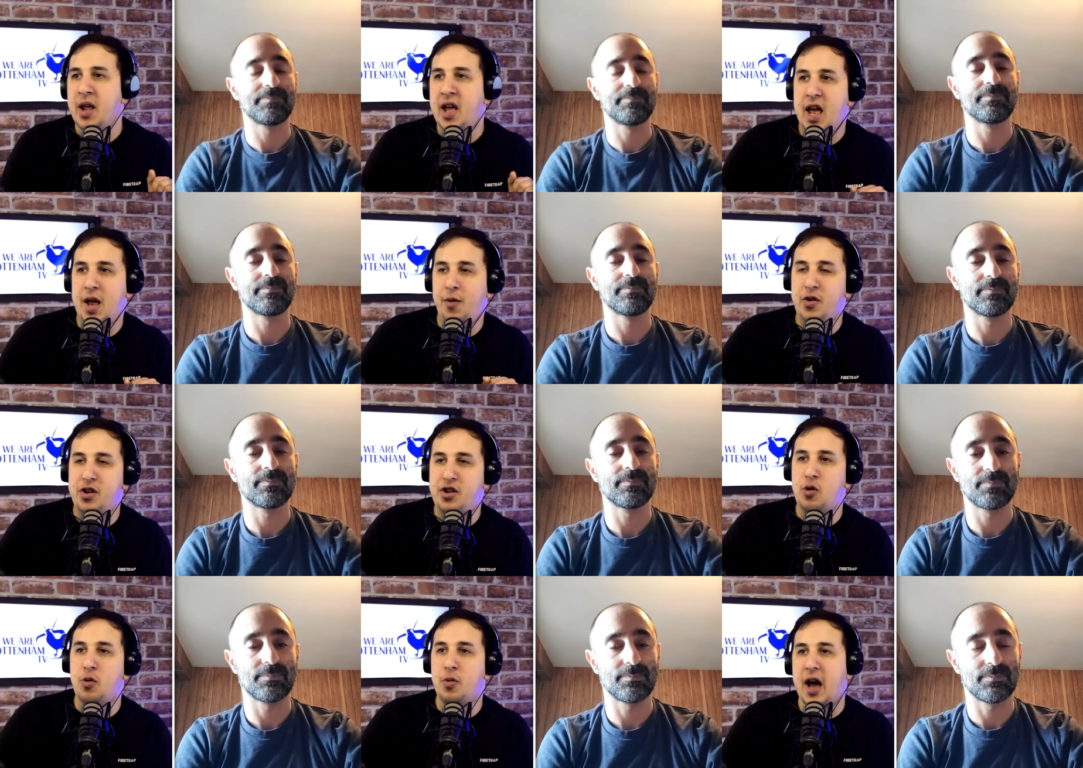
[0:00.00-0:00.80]
Speaker 1: if we
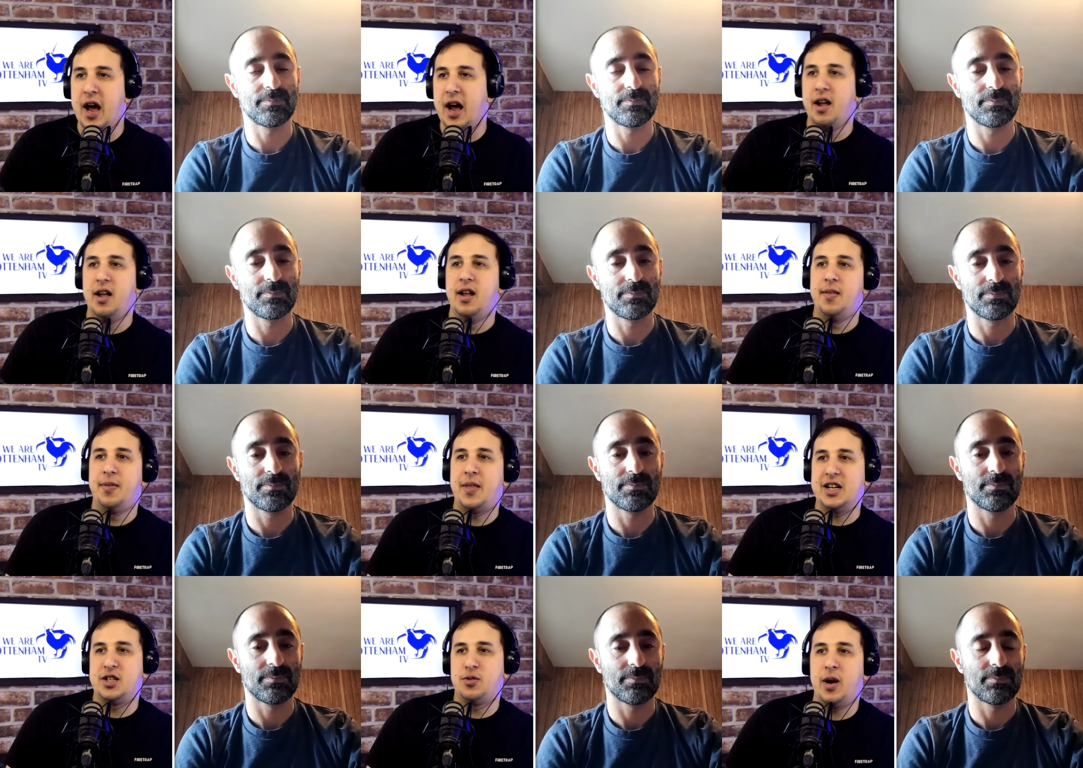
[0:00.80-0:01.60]
do that,
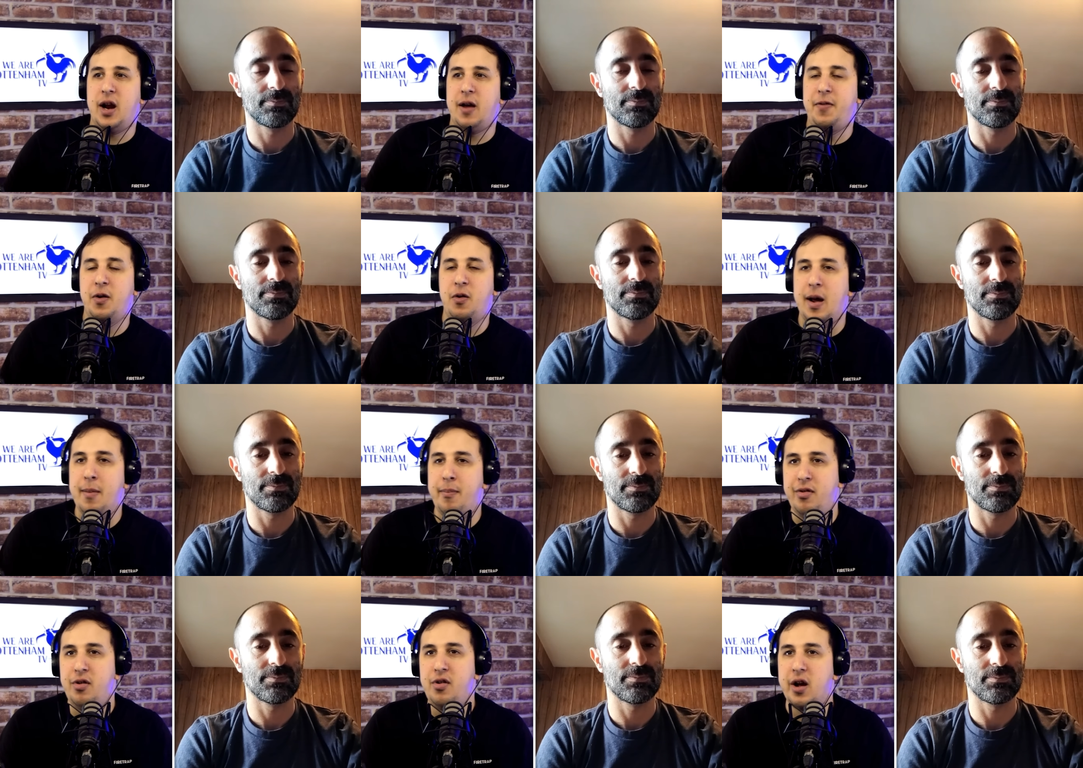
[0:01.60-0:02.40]
that's when I feel like
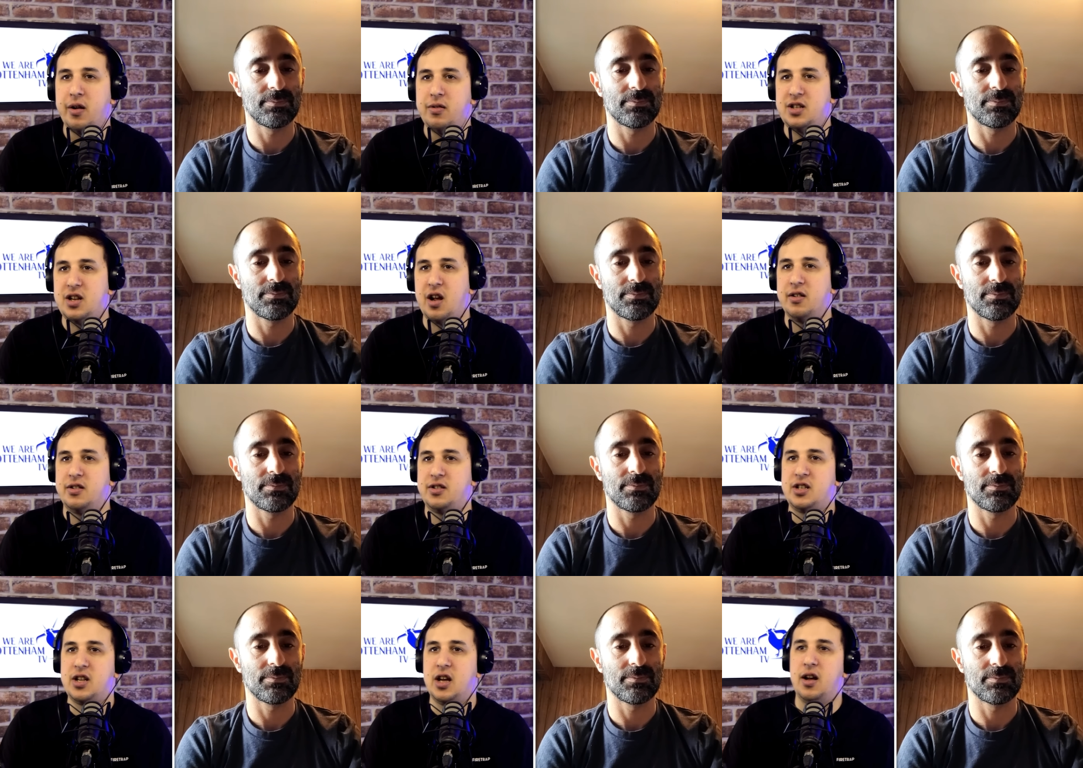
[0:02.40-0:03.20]
Bruno
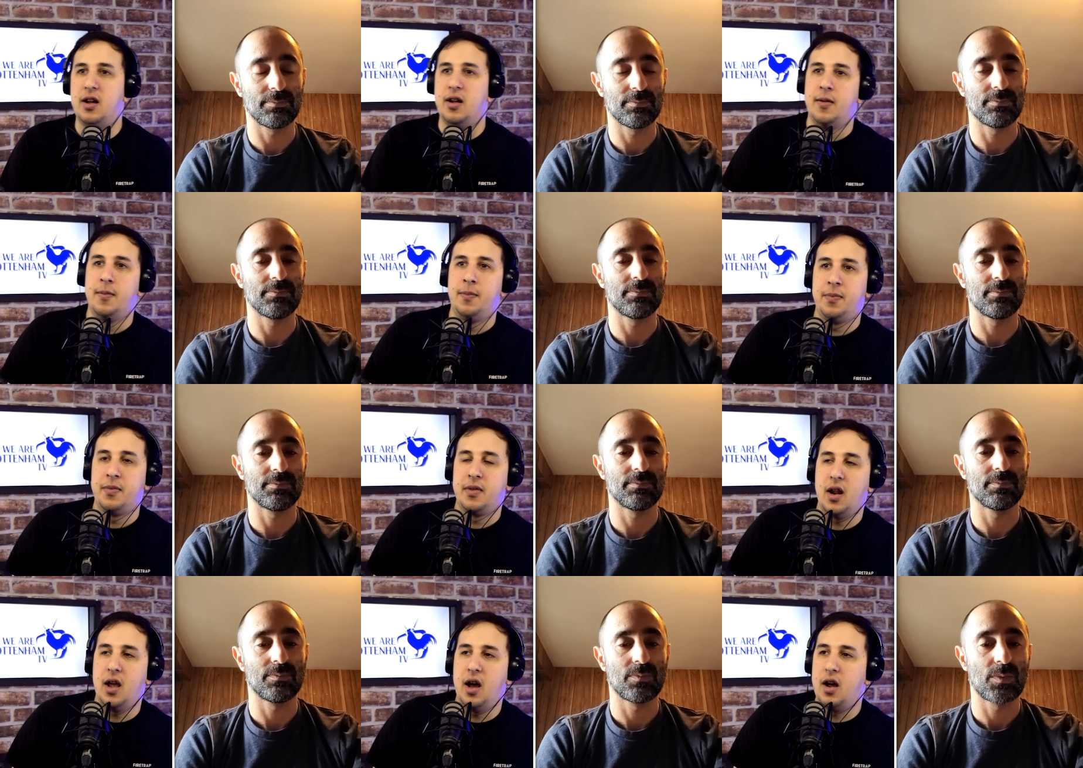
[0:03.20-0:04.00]
starts to
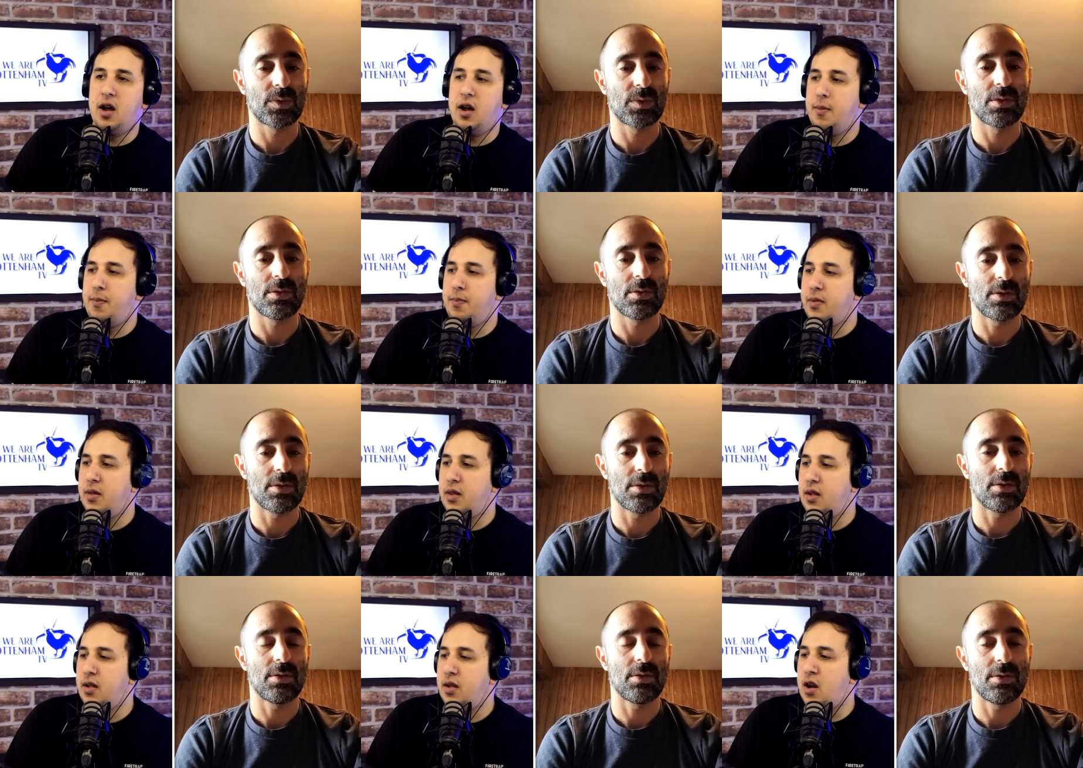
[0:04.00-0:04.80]
um,
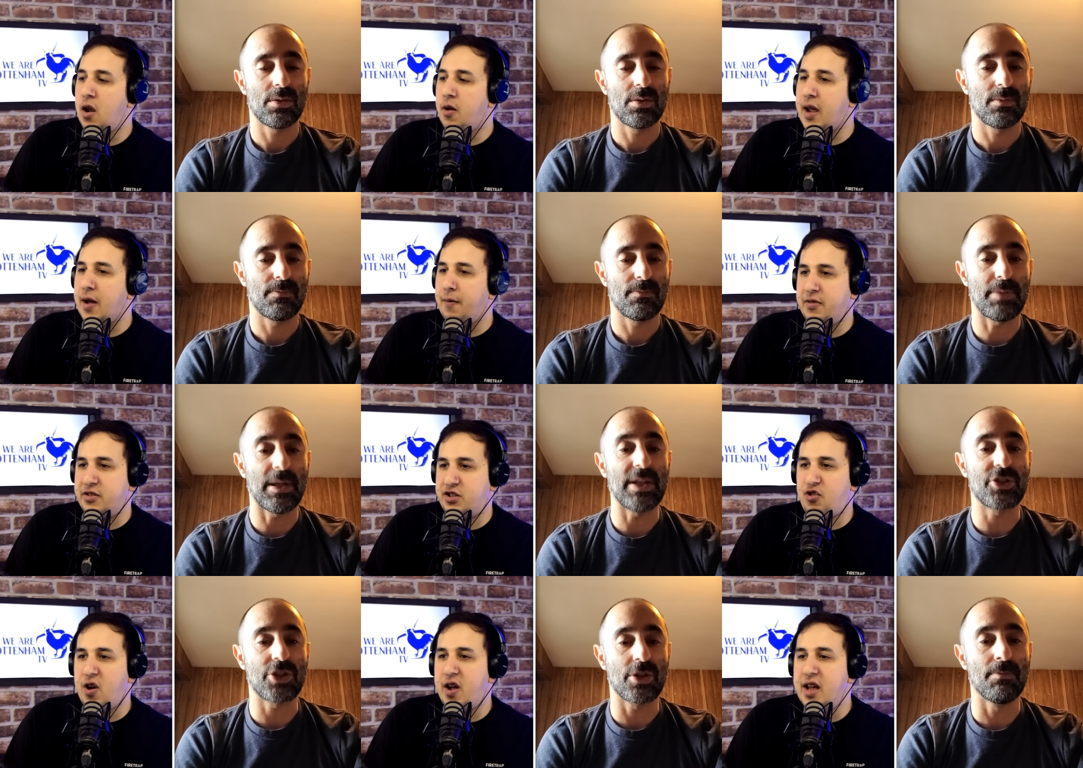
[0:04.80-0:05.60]
you know, get
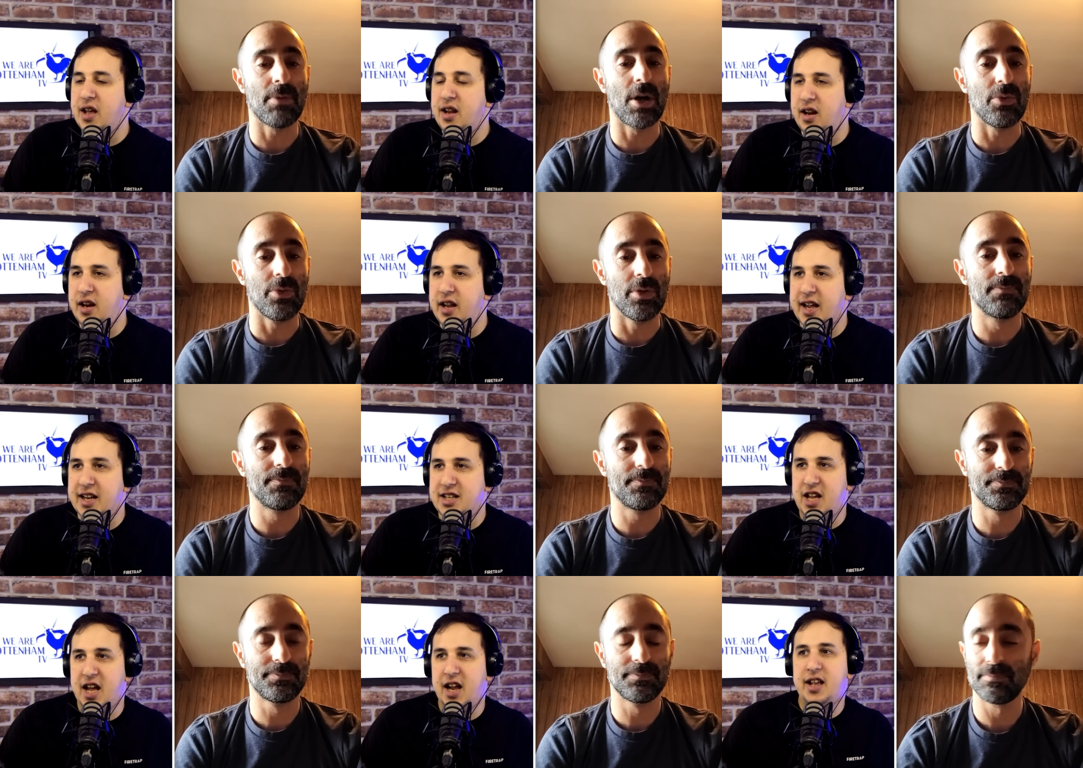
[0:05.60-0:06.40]
frustrated and, and he
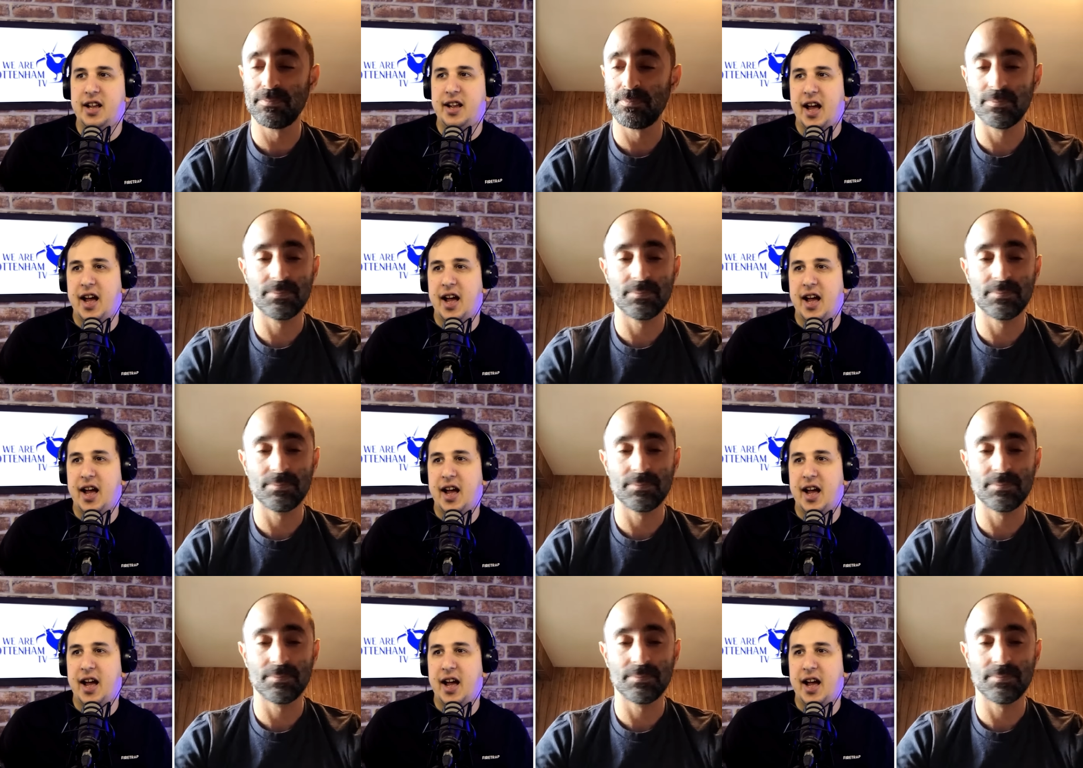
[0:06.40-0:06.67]
gets yeah, yeah,